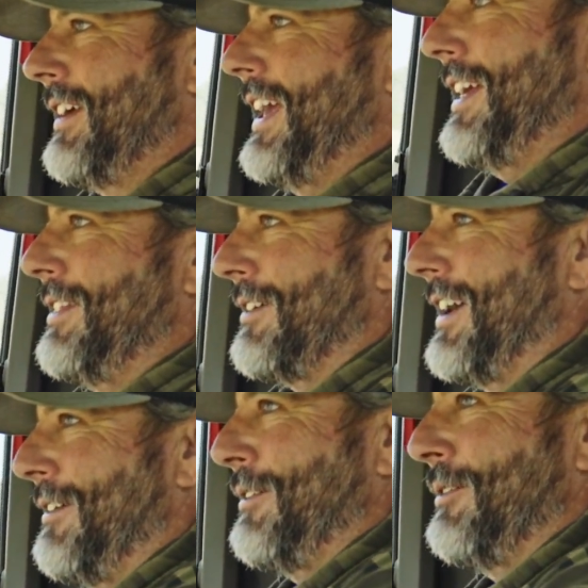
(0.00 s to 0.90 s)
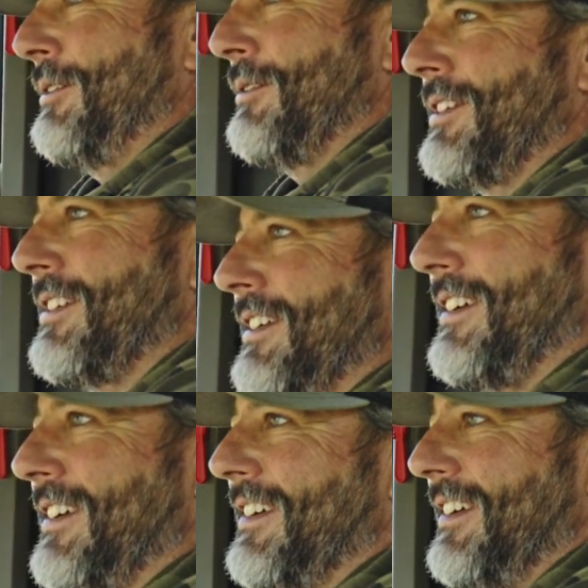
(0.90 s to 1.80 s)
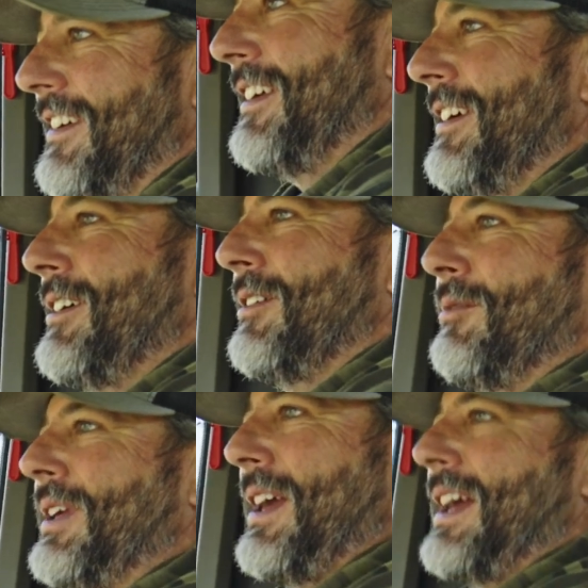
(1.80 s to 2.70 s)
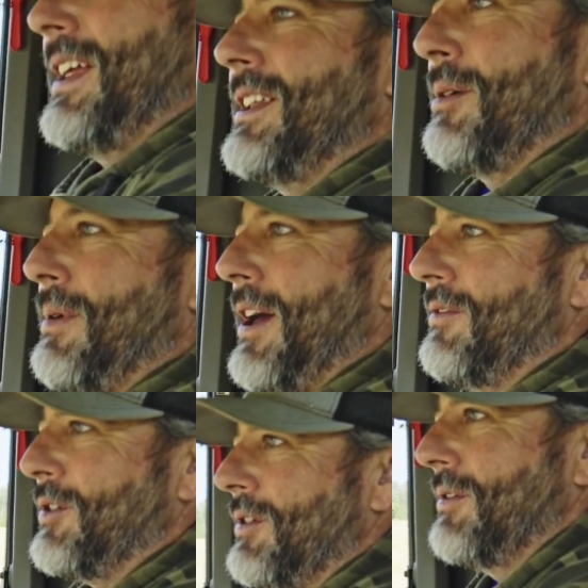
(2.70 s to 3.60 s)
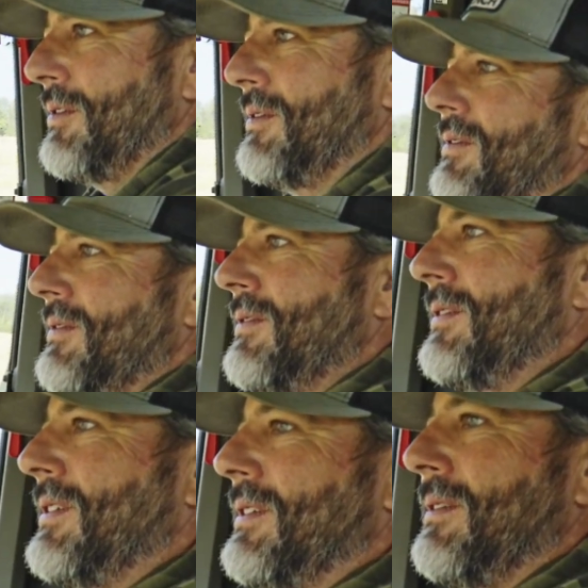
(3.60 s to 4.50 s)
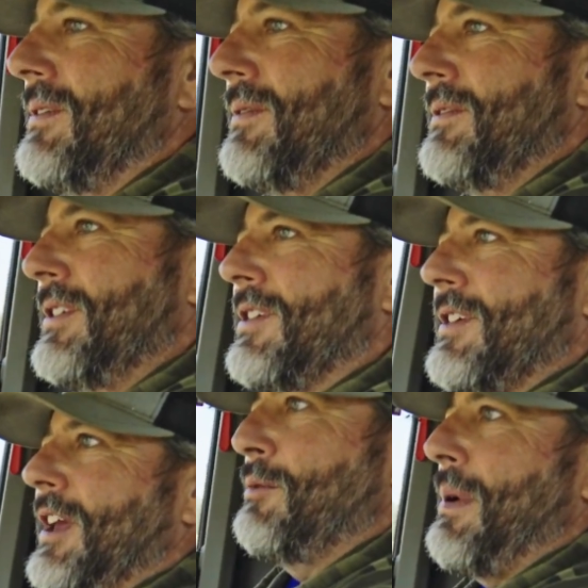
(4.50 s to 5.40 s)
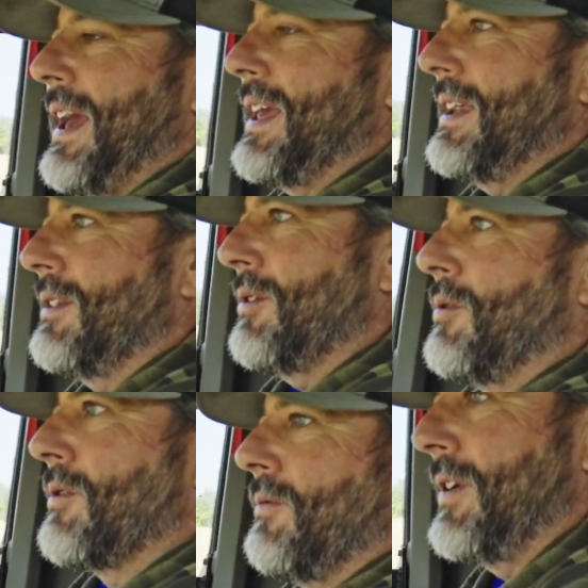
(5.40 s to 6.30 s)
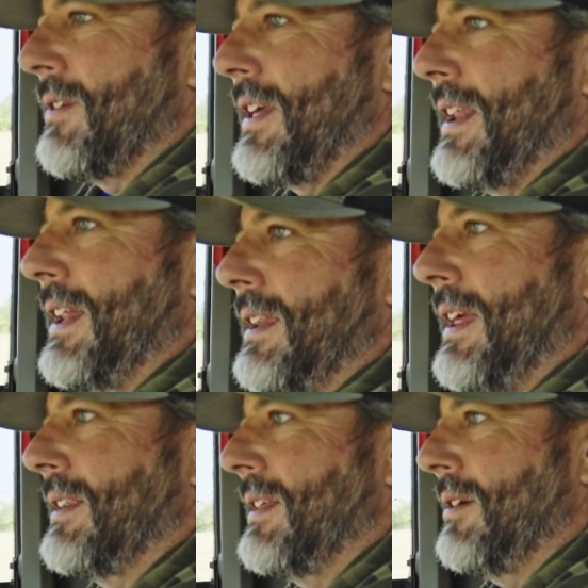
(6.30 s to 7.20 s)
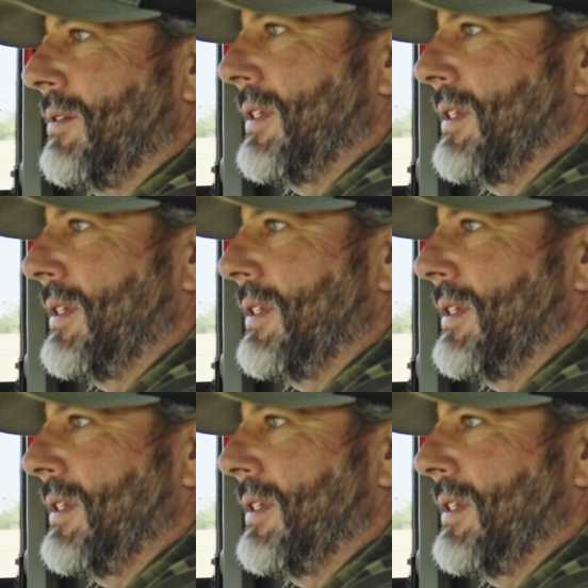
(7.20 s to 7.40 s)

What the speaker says: either. I mean, it was we ended up having to just seed back into the cornfields, and it killed